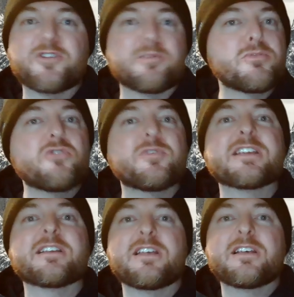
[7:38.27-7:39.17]
You're
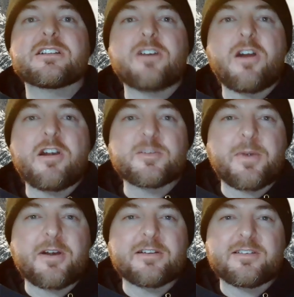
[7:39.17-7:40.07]
moving large
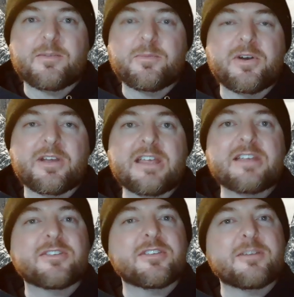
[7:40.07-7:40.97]
parts of the book
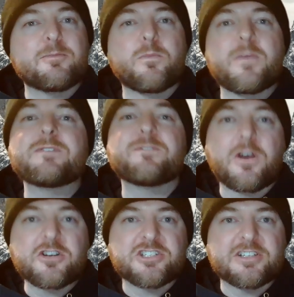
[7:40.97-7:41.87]
so that it
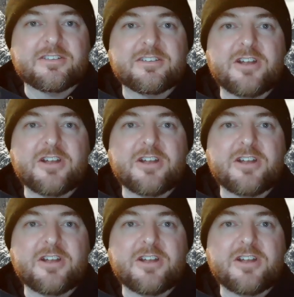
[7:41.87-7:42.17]
functions.